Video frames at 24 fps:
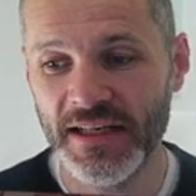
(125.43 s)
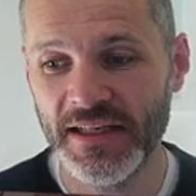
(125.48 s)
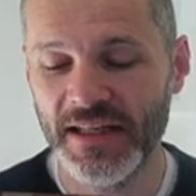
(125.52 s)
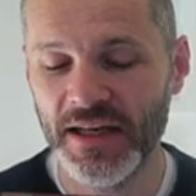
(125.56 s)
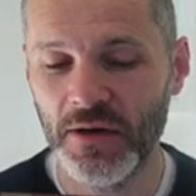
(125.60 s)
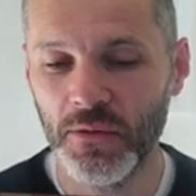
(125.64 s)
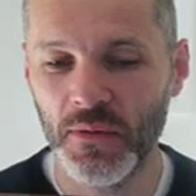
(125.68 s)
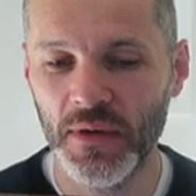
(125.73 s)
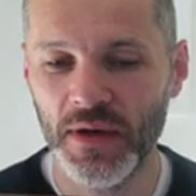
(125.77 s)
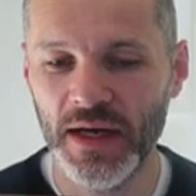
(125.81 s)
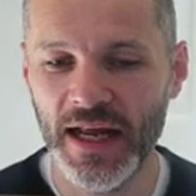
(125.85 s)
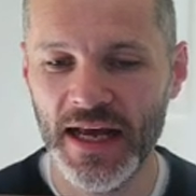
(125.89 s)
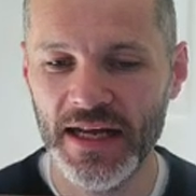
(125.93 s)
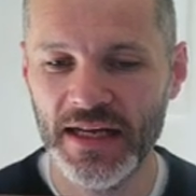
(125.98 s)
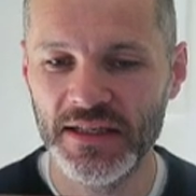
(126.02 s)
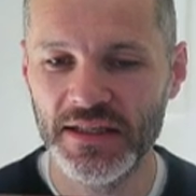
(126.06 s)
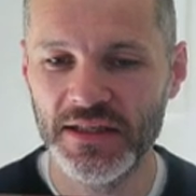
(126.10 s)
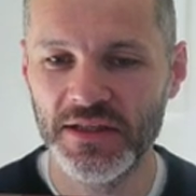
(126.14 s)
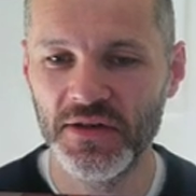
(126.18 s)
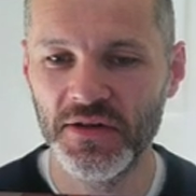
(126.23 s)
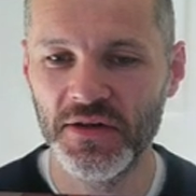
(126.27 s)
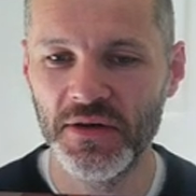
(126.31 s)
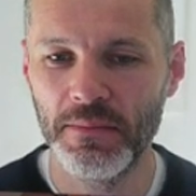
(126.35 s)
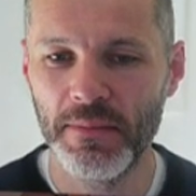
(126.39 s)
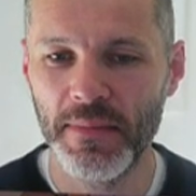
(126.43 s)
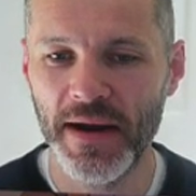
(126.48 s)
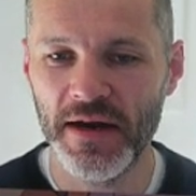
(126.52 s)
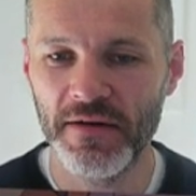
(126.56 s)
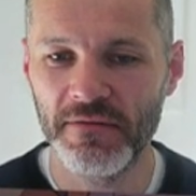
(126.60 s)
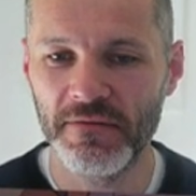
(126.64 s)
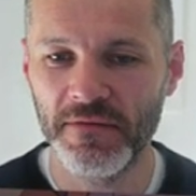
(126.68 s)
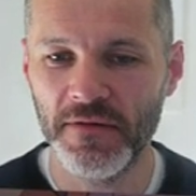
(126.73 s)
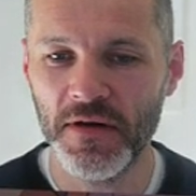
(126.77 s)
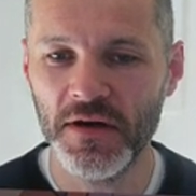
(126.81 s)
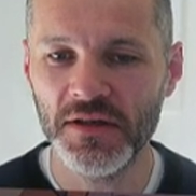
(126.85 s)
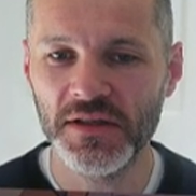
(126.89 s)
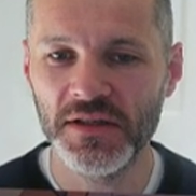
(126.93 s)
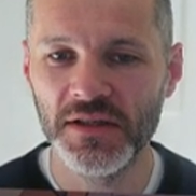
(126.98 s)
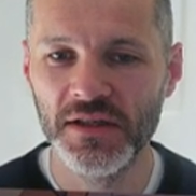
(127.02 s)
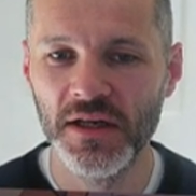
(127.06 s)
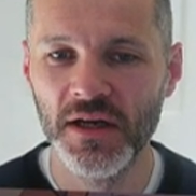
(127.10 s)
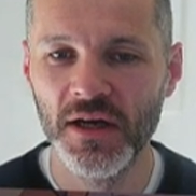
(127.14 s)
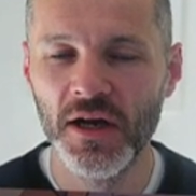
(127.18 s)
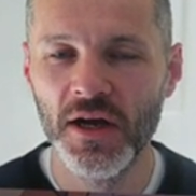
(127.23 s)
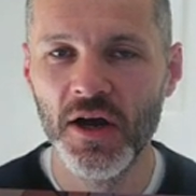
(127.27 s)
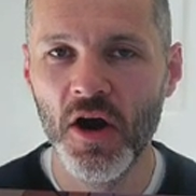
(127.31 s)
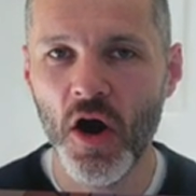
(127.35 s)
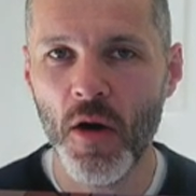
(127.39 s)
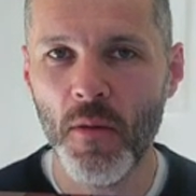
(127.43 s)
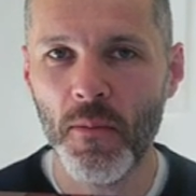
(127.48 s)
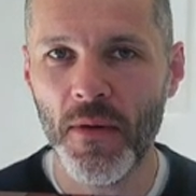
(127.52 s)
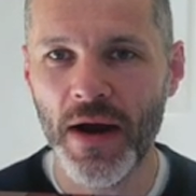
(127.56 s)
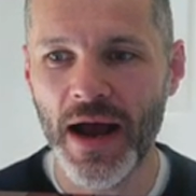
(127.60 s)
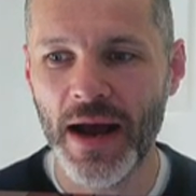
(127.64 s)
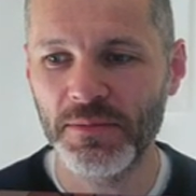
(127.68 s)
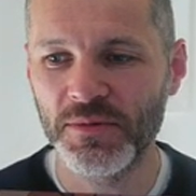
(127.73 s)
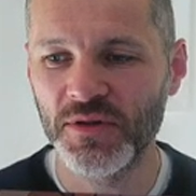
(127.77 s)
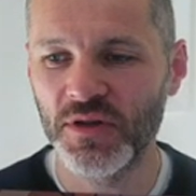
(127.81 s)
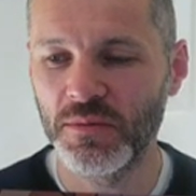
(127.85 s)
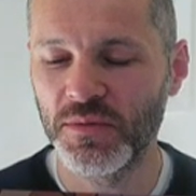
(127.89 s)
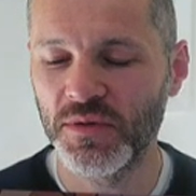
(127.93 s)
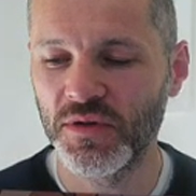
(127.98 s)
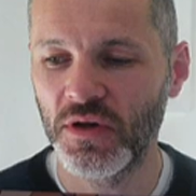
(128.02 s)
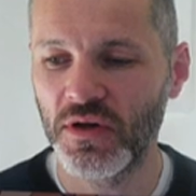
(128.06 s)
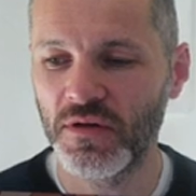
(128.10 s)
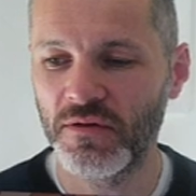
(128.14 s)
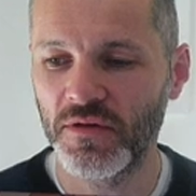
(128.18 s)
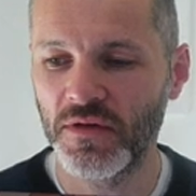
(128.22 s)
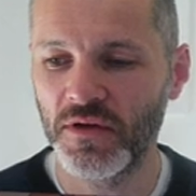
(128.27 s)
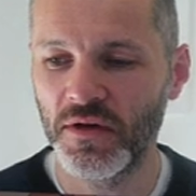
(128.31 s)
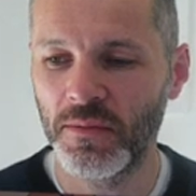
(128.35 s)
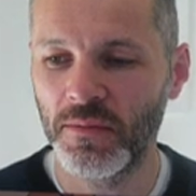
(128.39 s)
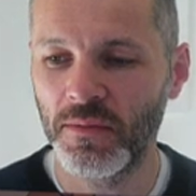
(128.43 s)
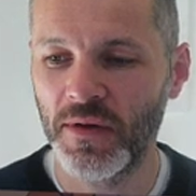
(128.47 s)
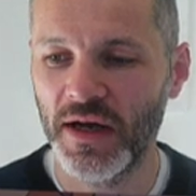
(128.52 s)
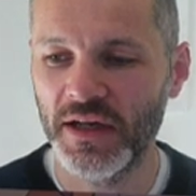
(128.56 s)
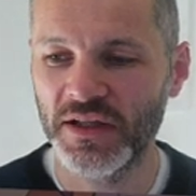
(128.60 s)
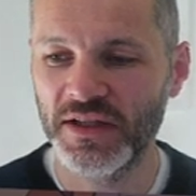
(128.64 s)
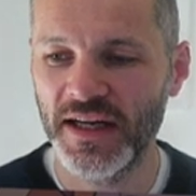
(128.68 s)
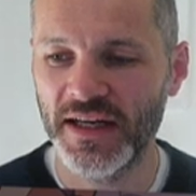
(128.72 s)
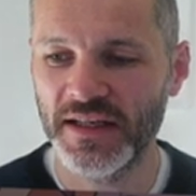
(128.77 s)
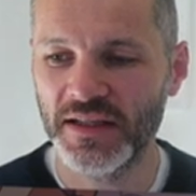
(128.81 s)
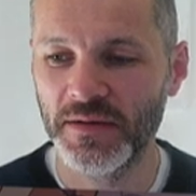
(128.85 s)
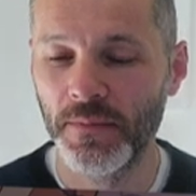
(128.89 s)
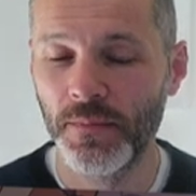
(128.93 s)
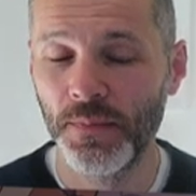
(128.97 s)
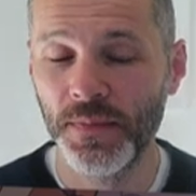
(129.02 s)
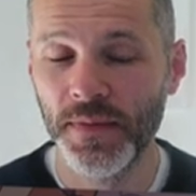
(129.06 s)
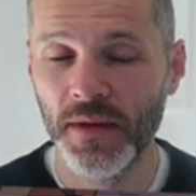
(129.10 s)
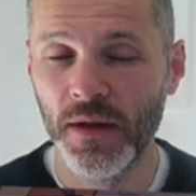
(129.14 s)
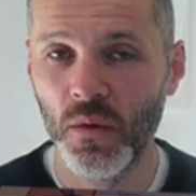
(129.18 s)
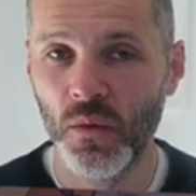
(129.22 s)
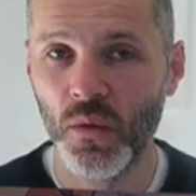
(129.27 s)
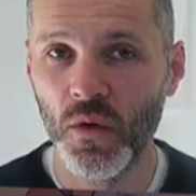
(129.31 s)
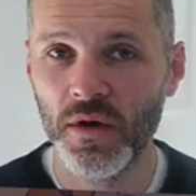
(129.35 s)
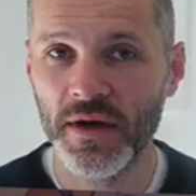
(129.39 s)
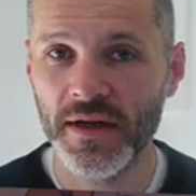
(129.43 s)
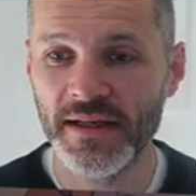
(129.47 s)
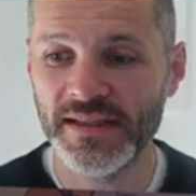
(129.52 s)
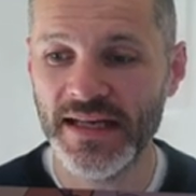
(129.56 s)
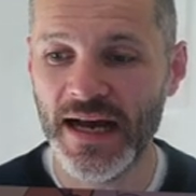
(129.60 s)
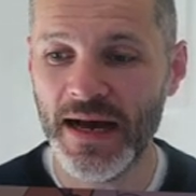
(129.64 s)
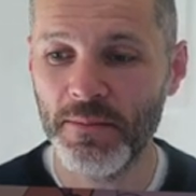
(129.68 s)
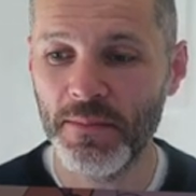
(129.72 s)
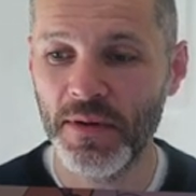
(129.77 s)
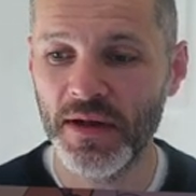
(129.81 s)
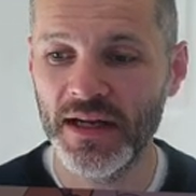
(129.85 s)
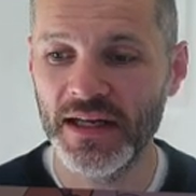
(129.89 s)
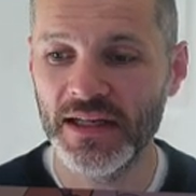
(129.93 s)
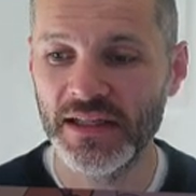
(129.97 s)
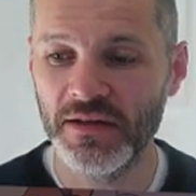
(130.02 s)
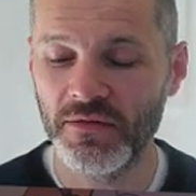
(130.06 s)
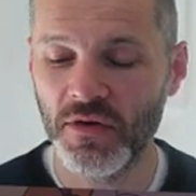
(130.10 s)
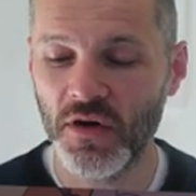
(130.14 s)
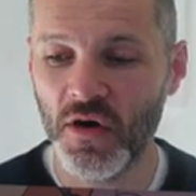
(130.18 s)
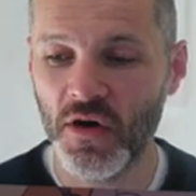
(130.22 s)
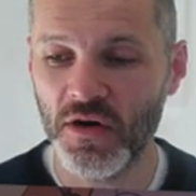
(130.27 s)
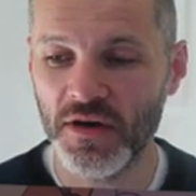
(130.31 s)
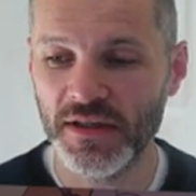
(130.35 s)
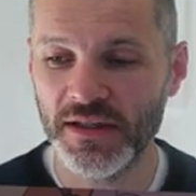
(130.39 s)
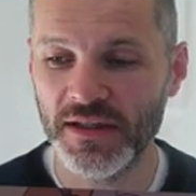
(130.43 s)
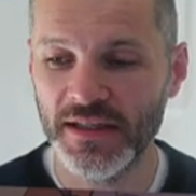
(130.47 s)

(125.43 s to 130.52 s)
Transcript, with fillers: that relate to the metaverse or perhaps some sort of other project. One example is, of course,